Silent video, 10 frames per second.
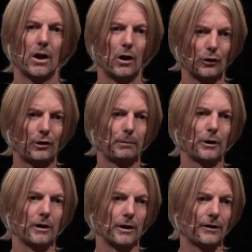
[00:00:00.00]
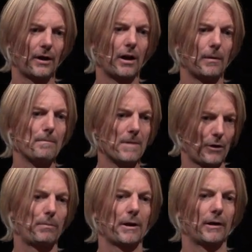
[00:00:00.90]
entrepreneurs are
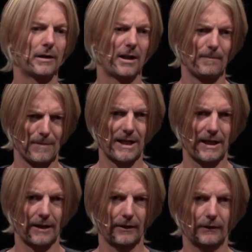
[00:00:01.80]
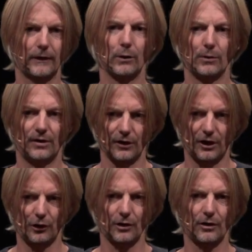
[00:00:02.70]
much better at making those
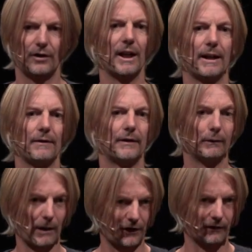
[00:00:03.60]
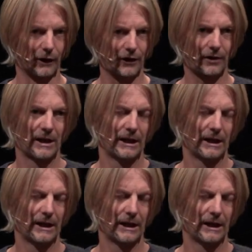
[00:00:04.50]
decisions than the rest of us.